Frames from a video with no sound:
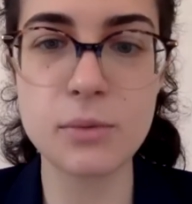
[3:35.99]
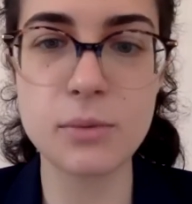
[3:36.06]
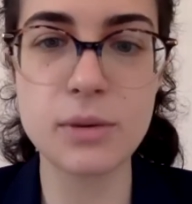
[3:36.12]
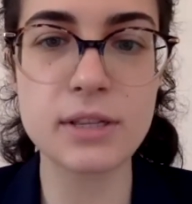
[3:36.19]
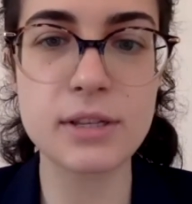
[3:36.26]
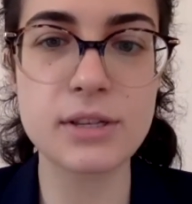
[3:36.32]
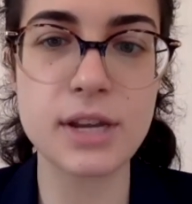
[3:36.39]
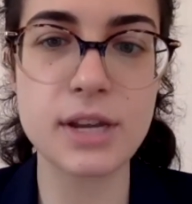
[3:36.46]

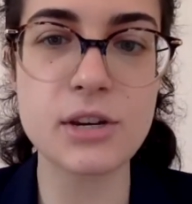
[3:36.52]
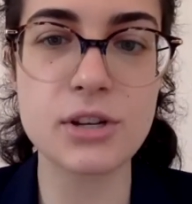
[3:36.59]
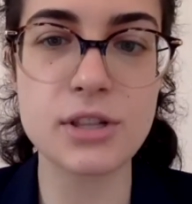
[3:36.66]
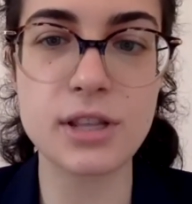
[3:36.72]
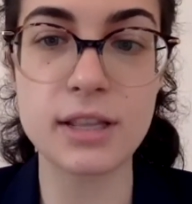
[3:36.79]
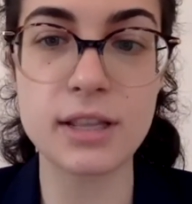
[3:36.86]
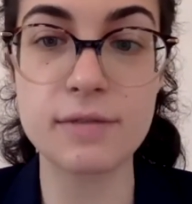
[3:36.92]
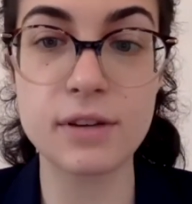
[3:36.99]
realization
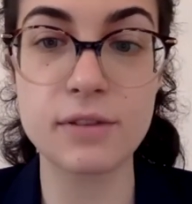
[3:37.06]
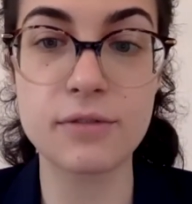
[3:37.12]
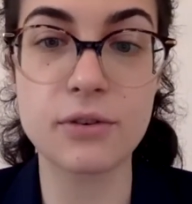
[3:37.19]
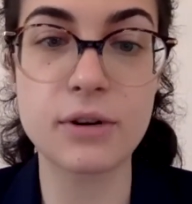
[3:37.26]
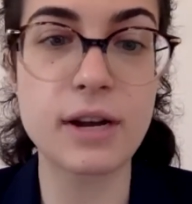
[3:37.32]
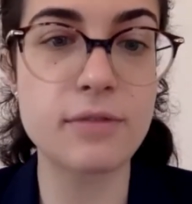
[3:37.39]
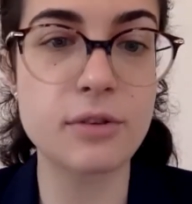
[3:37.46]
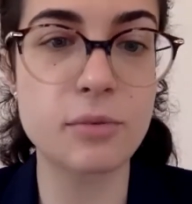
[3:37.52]
that living
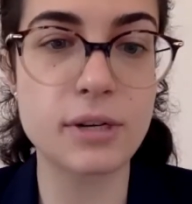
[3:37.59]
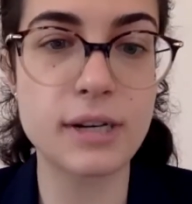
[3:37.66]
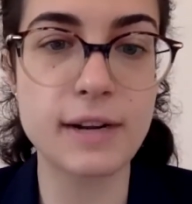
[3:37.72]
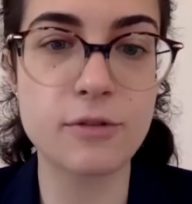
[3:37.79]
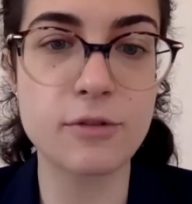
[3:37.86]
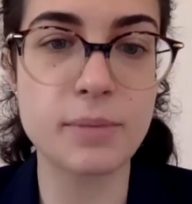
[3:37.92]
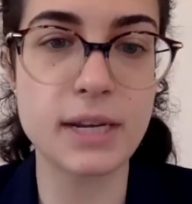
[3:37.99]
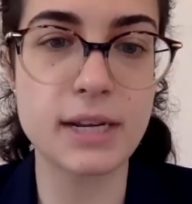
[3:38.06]
forever would
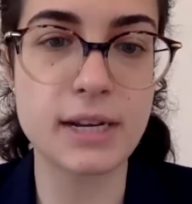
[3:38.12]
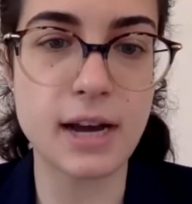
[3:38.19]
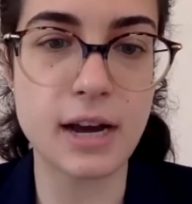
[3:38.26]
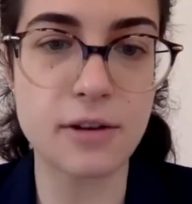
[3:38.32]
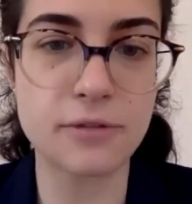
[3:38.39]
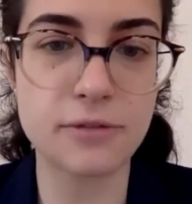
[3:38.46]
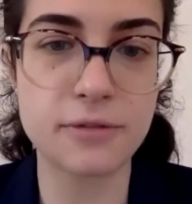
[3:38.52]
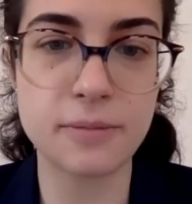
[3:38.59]
never be
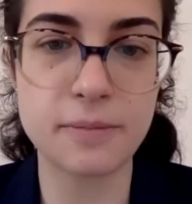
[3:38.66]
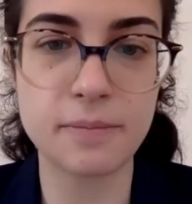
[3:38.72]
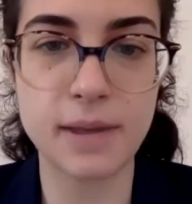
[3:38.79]
enough